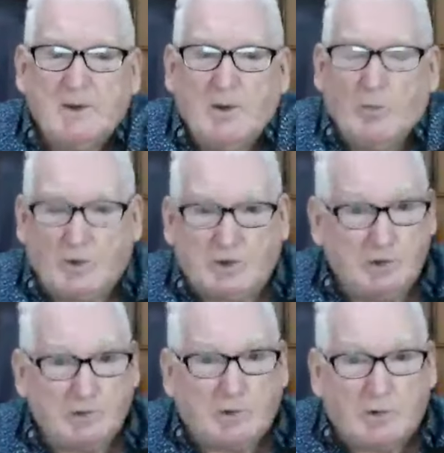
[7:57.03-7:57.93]
what
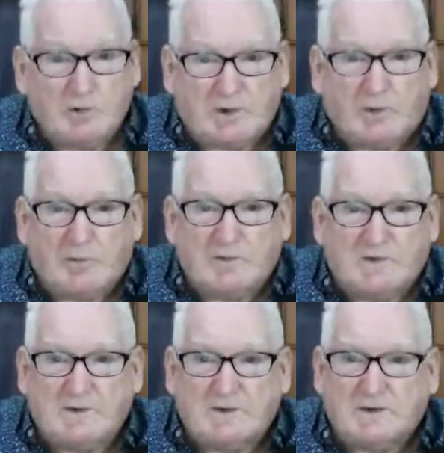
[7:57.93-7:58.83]
you call sovereign
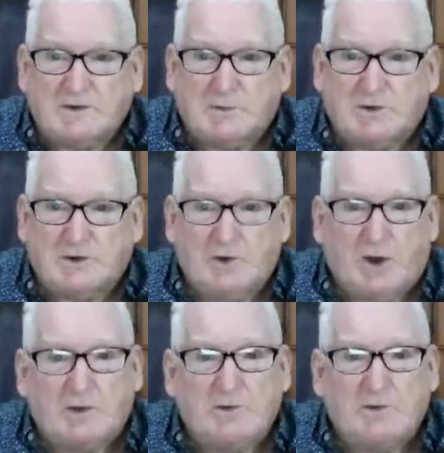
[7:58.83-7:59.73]
citizens, which are
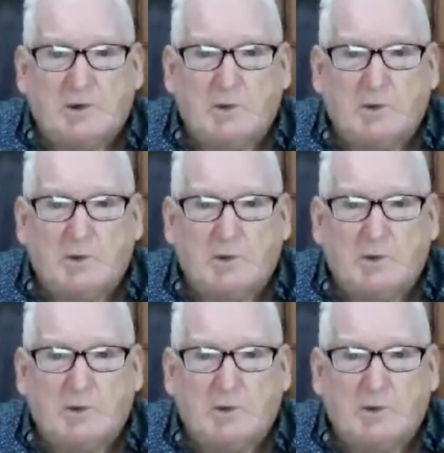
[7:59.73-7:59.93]
not. You